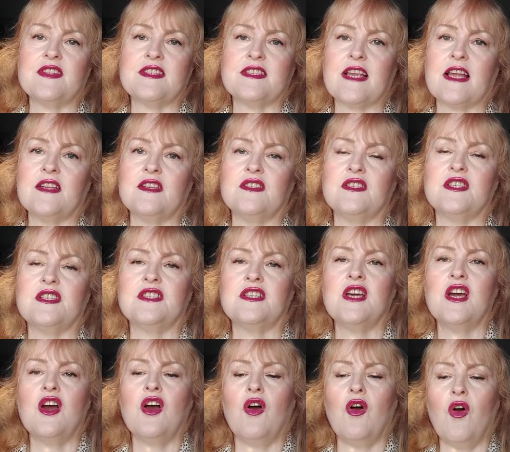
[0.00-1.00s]
the standard,
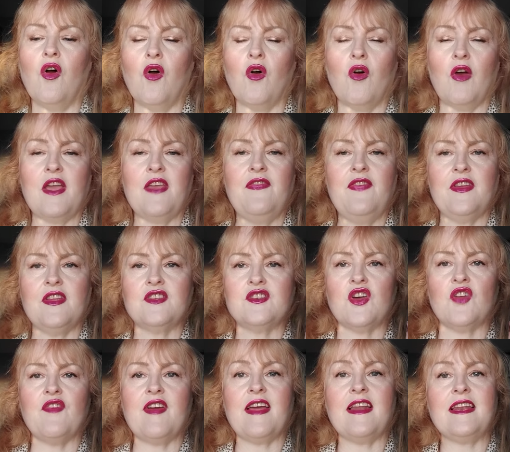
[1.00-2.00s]
or if you can
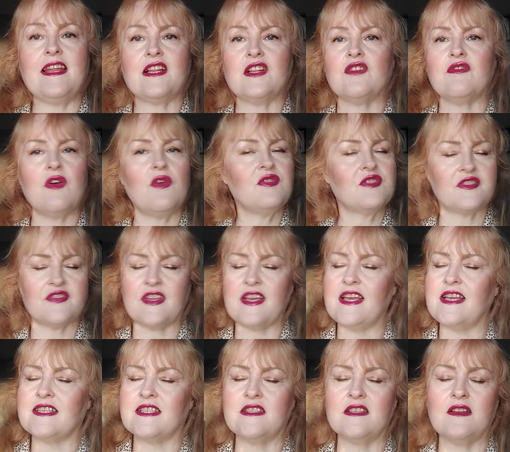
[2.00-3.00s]
tolerate a little rose, because it
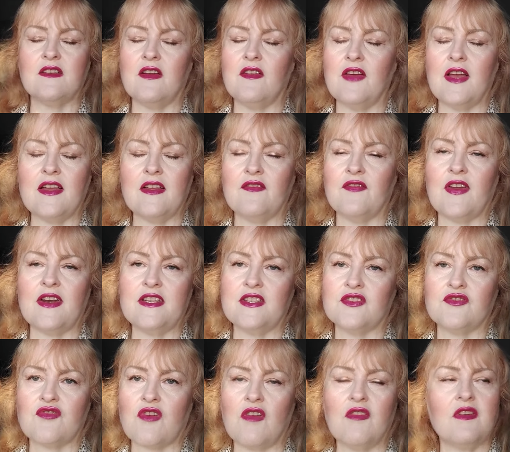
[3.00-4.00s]
isn't very
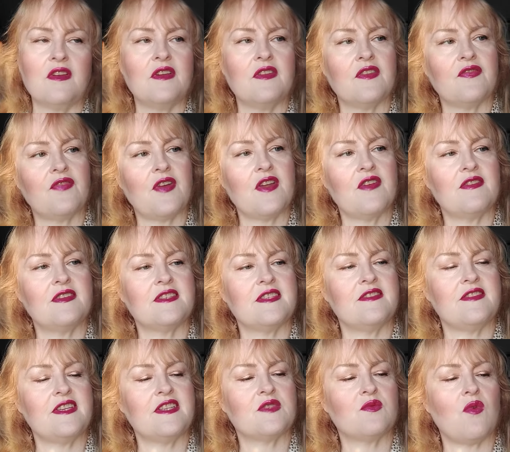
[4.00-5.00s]
strong, the fragrance
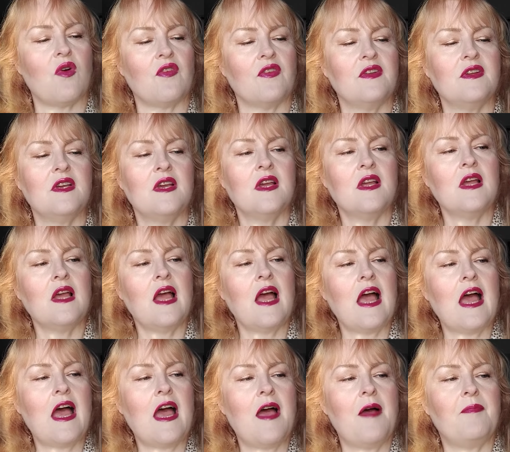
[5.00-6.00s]
in this one.
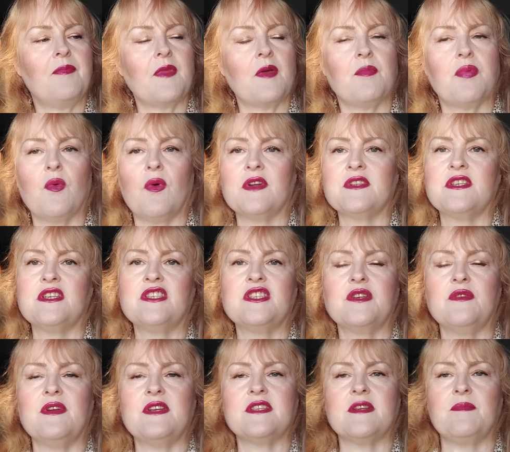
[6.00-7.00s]
But what I
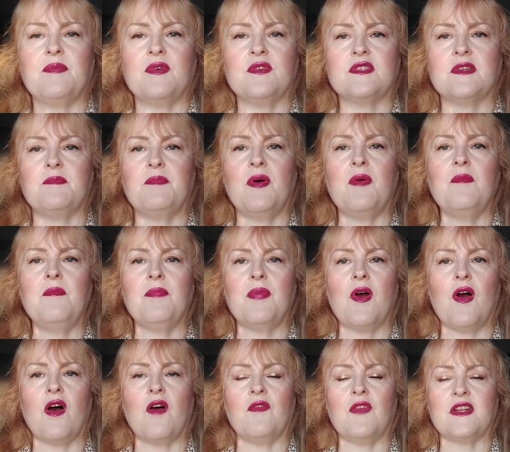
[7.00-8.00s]
do is I put a pump
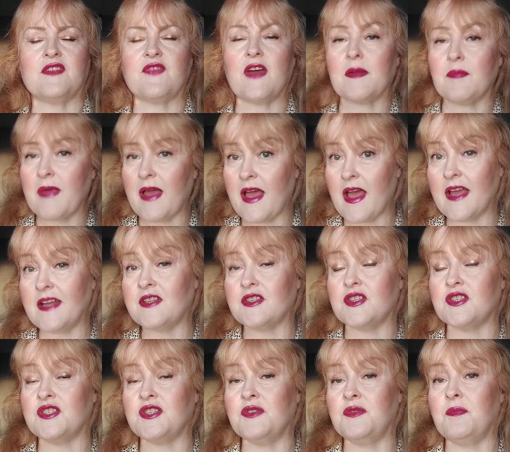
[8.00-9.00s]
on, I divide my hair
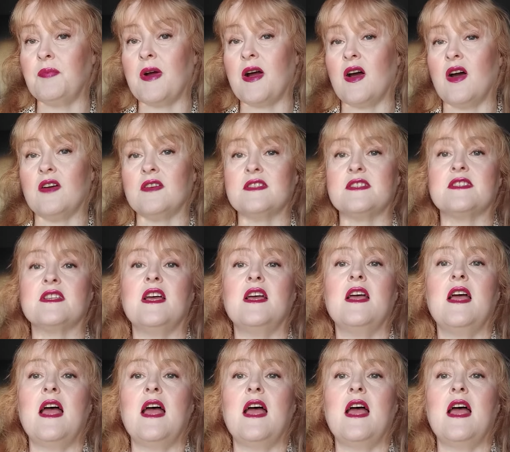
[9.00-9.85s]
into two parts,